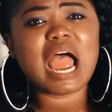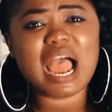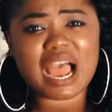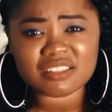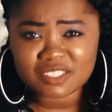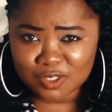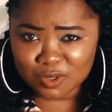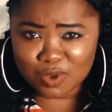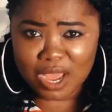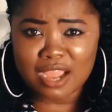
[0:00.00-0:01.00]
at
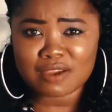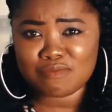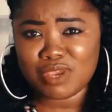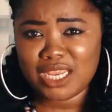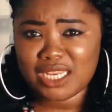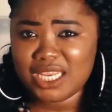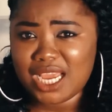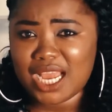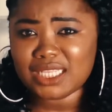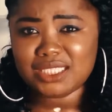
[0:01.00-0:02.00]
Swag
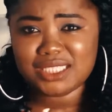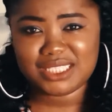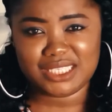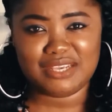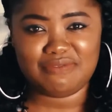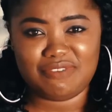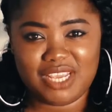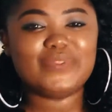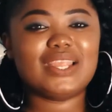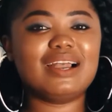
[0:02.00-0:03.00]
Media
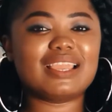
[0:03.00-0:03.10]
TV.